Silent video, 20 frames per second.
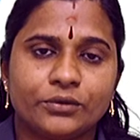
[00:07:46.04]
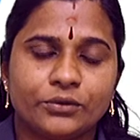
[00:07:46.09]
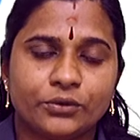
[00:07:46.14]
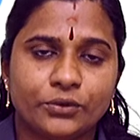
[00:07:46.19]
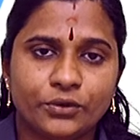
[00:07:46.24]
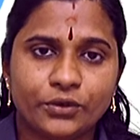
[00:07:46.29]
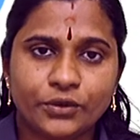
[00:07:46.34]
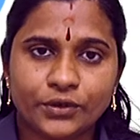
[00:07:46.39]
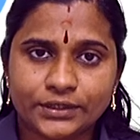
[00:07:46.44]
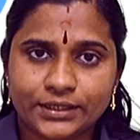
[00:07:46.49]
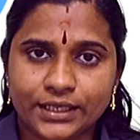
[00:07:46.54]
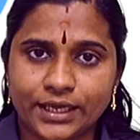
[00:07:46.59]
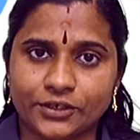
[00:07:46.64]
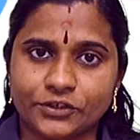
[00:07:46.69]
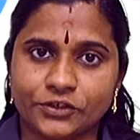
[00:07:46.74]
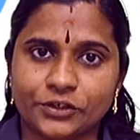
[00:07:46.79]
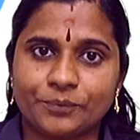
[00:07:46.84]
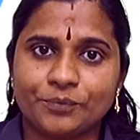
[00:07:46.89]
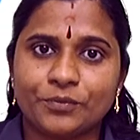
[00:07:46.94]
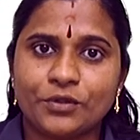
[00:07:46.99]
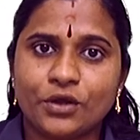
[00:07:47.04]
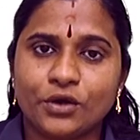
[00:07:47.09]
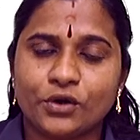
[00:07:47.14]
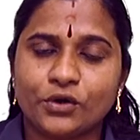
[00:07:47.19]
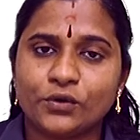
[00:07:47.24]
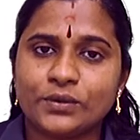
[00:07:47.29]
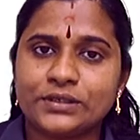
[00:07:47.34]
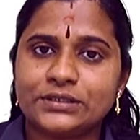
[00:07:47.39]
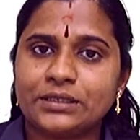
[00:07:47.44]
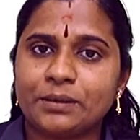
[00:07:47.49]
Do you know that?
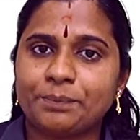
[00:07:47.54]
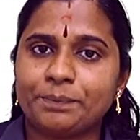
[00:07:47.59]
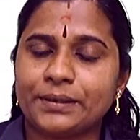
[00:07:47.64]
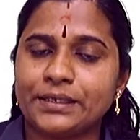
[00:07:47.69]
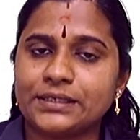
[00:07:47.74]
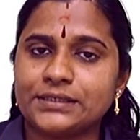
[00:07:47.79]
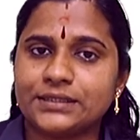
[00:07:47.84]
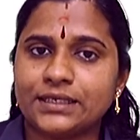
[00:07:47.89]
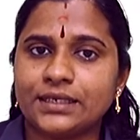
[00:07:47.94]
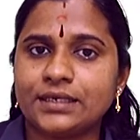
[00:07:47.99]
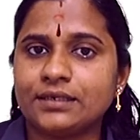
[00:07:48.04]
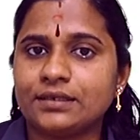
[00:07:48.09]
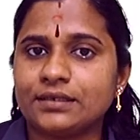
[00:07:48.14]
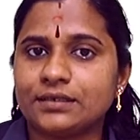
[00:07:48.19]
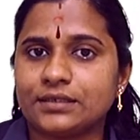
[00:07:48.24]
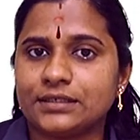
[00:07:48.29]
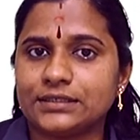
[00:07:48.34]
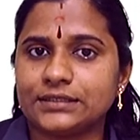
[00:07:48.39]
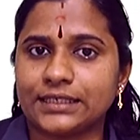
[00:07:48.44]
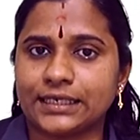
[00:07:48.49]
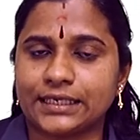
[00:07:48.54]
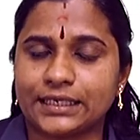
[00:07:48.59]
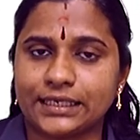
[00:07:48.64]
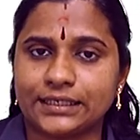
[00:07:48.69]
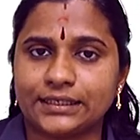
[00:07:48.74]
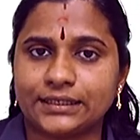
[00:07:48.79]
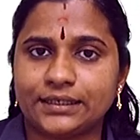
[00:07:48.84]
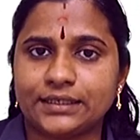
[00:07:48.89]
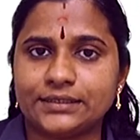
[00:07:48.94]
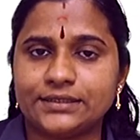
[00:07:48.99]
Who is the present
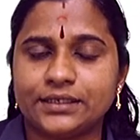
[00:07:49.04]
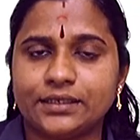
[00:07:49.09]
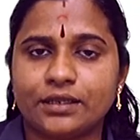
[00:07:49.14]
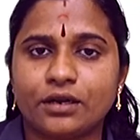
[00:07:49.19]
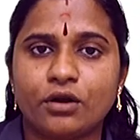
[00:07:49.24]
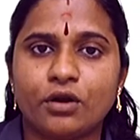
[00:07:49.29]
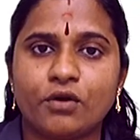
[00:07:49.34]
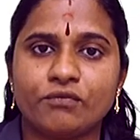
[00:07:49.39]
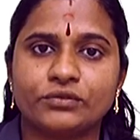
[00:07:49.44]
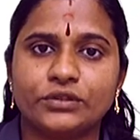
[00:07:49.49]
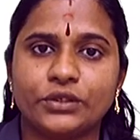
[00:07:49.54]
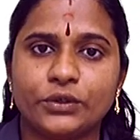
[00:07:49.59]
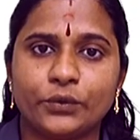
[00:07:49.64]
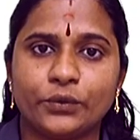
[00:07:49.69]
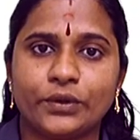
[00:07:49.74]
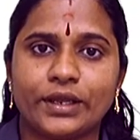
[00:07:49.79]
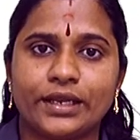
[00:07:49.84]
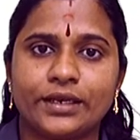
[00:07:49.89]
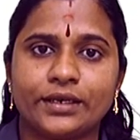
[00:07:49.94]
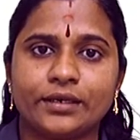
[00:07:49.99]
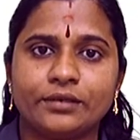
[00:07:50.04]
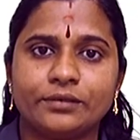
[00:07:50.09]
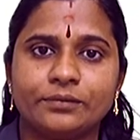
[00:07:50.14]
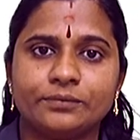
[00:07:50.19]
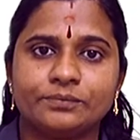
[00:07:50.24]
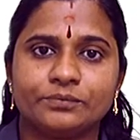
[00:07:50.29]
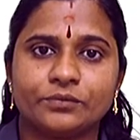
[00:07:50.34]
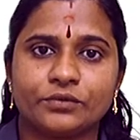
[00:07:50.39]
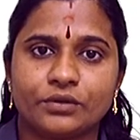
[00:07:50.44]
Secretary General of the UN?